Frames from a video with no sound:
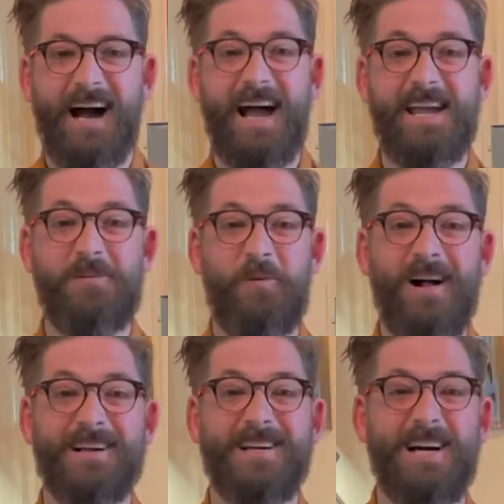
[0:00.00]
Hey,
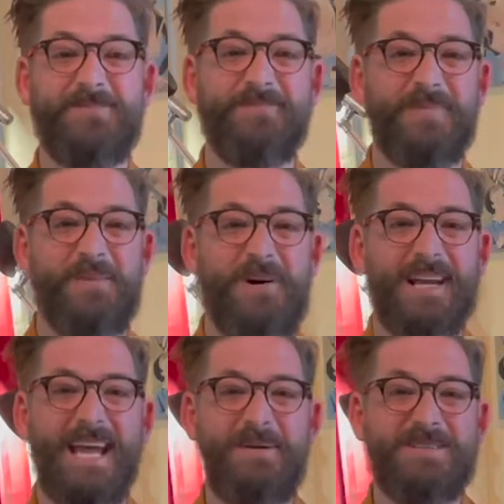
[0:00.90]
welcome.
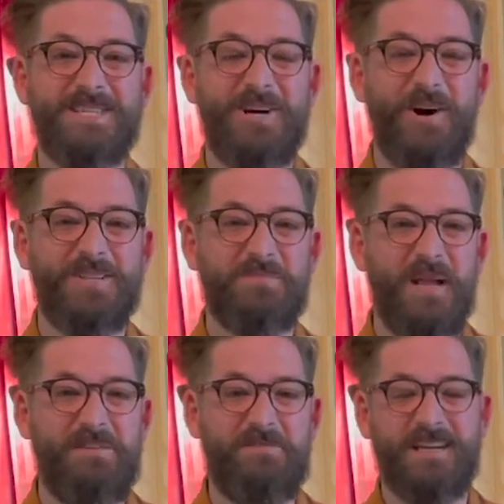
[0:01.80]
My name is
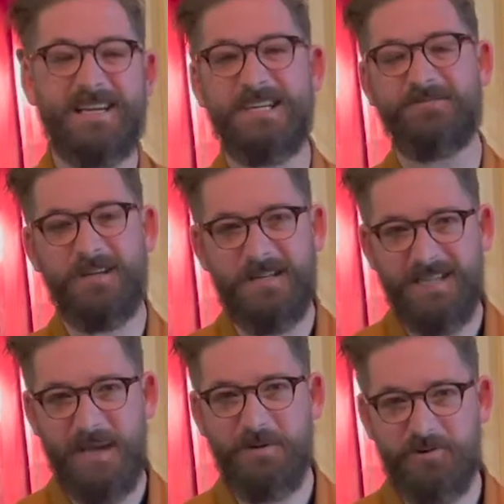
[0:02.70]
Cosplay Vicar, real
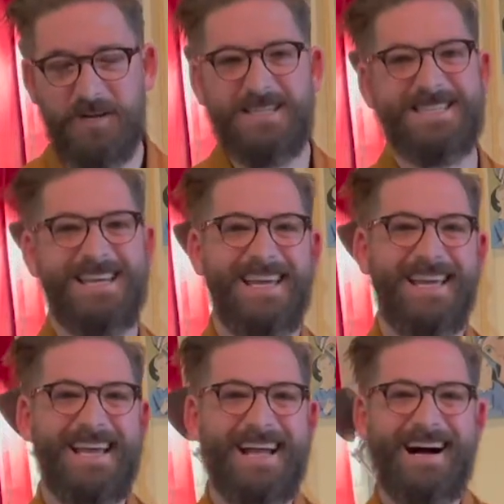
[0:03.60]
name Chris.
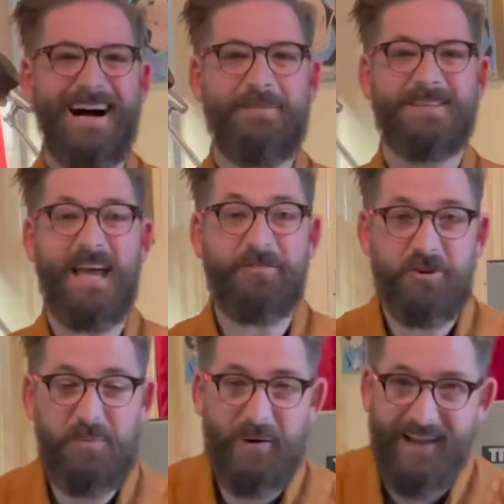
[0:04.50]
I'm a Death
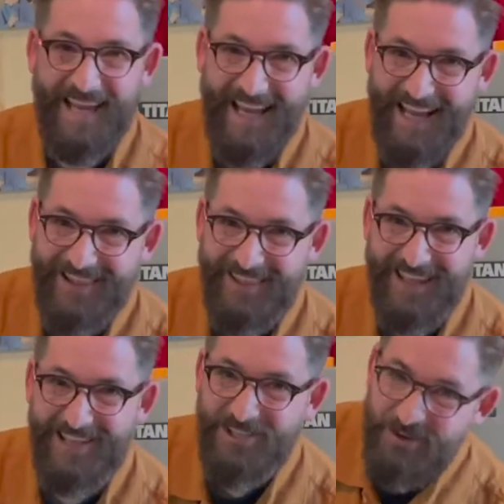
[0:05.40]
Trooper in
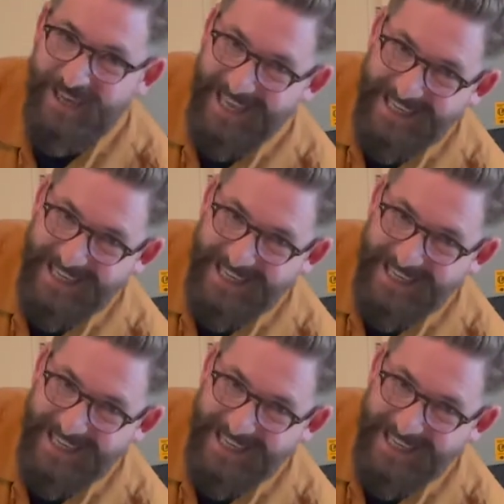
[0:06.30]
the UK